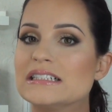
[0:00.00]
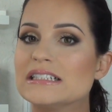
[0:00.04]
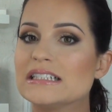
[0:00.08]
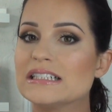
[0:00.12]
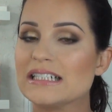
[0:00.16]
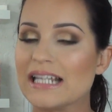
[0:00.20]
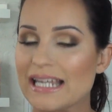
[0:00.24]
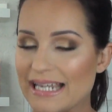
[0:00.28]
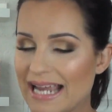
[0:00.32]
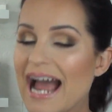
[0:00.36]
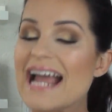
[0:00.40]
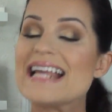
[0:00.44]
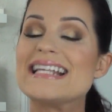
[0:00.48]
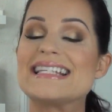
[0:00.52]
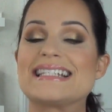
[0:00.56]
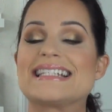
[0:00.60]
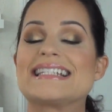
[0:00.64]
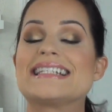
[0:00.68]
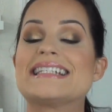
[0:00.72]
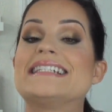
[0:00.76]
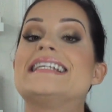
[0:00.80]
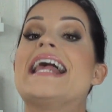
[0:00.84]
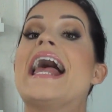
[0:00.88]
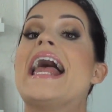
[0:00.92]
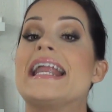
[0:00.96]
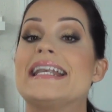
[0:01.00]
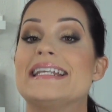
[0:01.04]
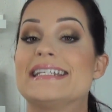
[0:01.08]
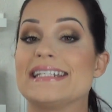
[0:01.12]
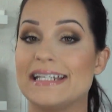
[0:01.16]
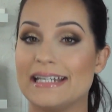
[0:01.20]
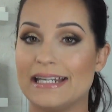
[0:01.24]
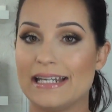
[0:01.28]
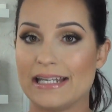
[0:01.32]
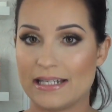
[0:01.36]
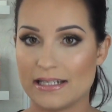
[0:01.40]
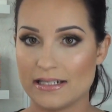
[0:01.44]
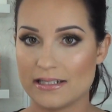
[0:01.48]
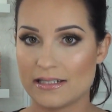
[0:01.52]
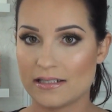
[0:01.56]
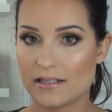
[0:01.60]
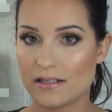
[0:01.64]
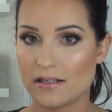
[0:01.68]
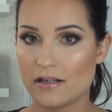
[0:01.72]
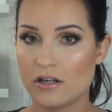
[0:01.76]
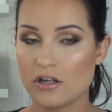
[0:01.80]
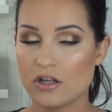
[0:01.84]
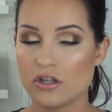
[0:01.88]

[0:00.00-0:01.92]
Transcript: like I set it.